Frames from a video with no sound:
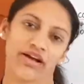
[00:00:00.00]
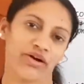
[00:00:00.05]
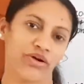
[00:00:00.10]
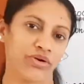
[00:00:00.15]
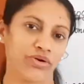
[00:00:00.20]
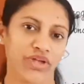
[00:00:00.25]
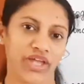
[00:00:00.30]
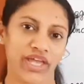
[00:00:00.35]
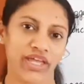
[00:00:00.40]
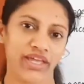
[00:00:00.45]

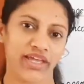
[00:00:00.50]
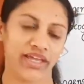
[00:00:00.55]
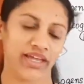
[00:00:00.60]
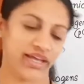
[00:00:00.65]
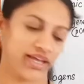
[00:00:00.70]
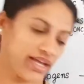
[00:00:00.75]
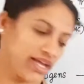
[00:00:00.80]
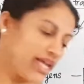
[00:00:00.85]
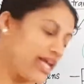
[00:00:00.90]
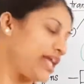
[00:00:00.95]

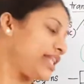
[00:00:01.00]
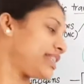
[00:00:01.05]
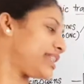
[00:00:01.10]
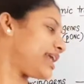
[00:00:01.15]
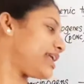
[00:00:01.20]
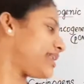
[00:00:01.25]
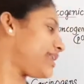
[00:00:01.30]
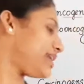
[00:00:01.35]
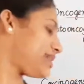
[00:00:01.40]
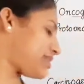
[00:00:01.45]
Okay,
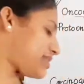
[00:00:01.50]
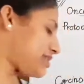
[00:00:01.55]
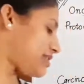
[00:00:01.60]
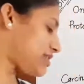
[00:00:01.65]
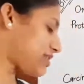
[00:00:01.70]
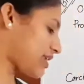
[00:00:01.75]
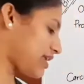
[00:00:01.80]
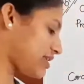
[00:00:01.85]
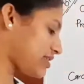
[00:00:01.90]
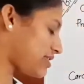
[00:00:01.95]
then let's
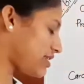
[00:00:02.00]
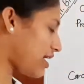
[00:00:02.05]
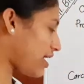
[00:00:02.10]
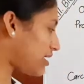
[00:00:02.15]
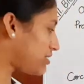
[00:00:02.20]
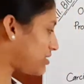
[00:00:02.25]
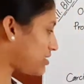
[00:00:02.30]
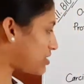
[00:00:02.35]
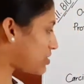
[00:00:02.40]
discuss the other